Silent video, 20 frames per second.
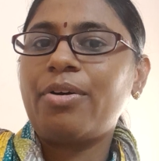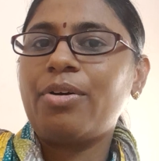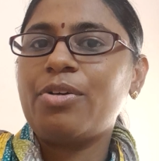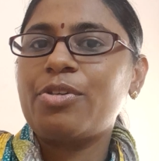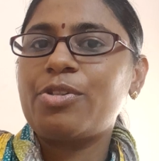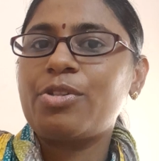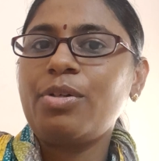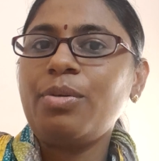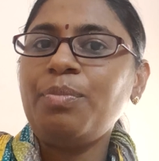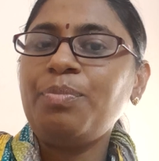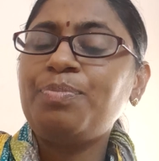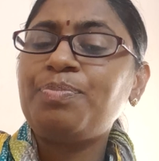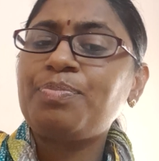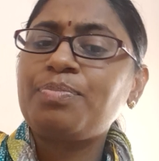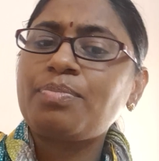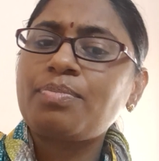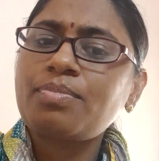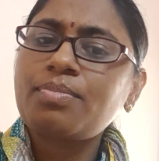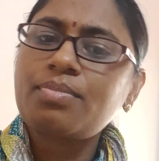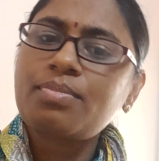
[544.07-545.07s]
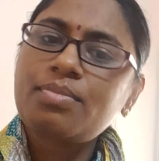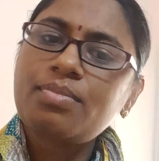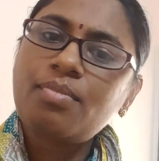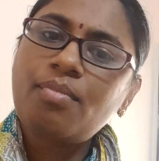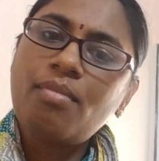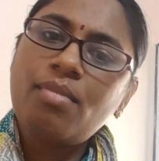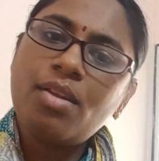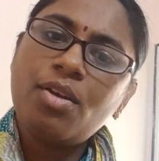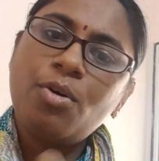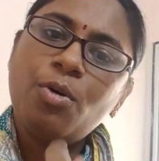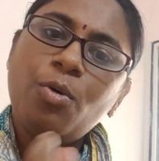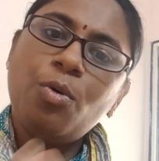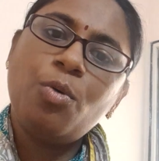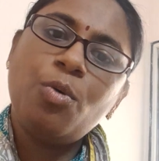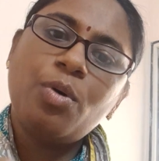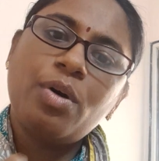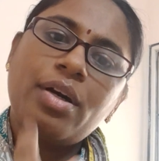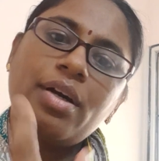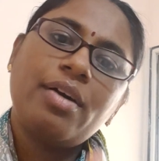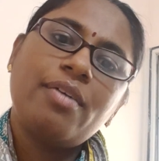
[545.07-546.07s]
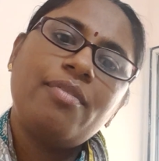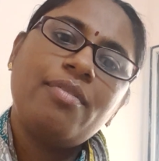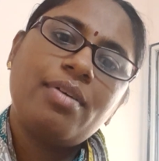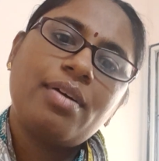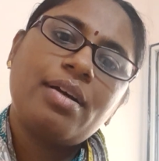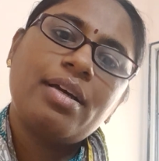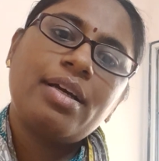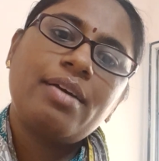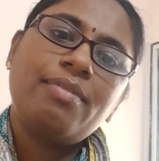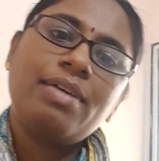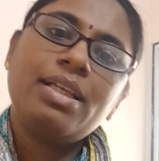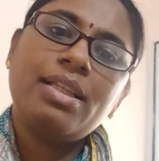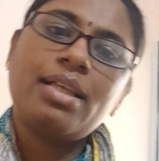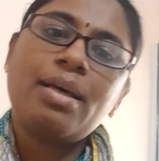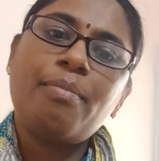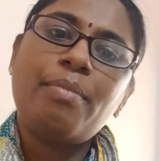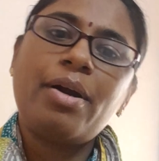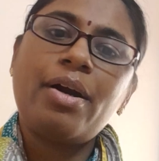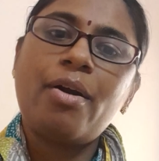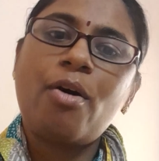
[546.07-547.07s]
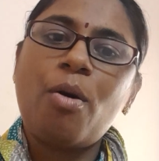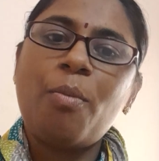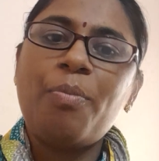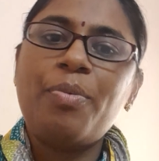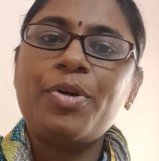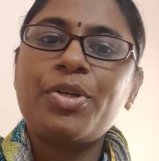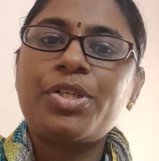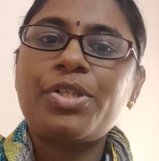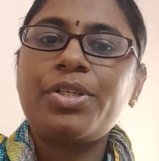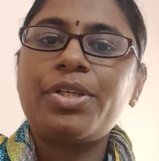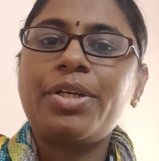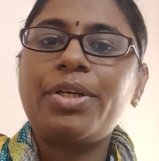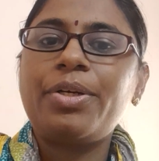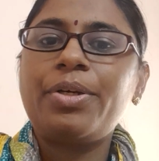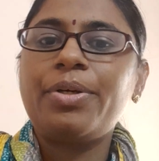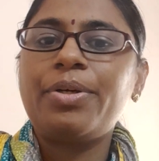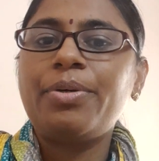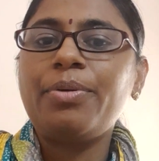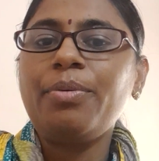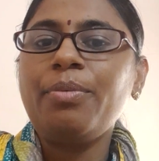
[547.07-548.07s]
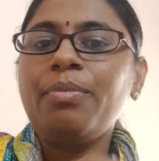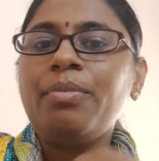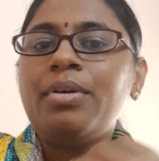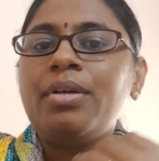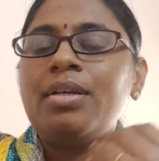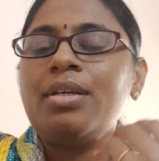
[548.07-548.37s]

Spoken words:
also, who giving them an opportunity to